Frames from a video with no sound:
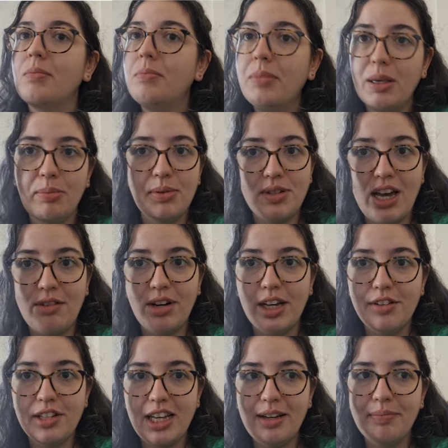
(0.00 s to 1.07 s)
people
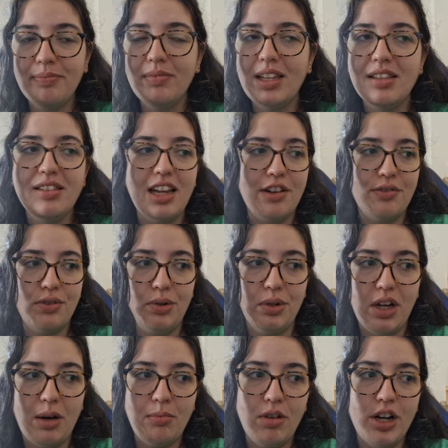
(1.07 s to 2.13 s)
download it instead of through
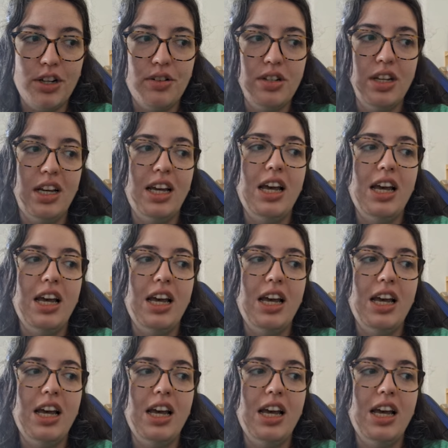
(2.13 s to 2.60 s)
Gumroad.